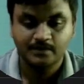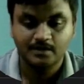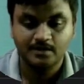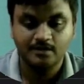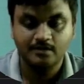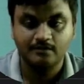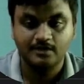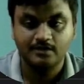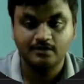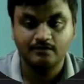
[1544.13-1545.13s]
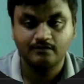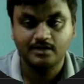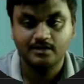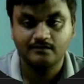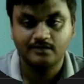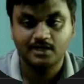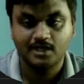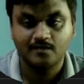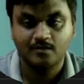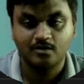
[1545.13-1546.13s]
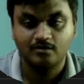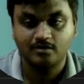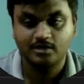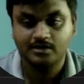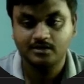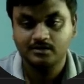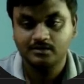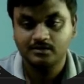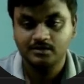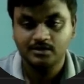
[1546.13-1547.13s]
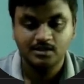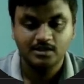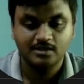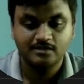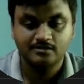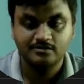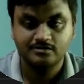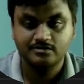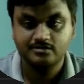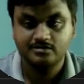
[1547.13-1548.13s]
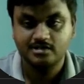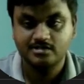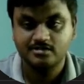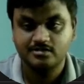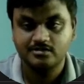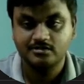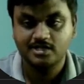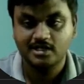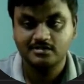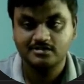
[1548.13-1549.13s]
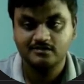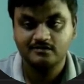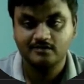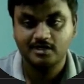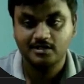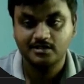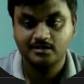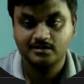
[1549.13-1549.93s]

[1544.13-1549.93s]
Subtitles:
And when I am over, it is change it to text white.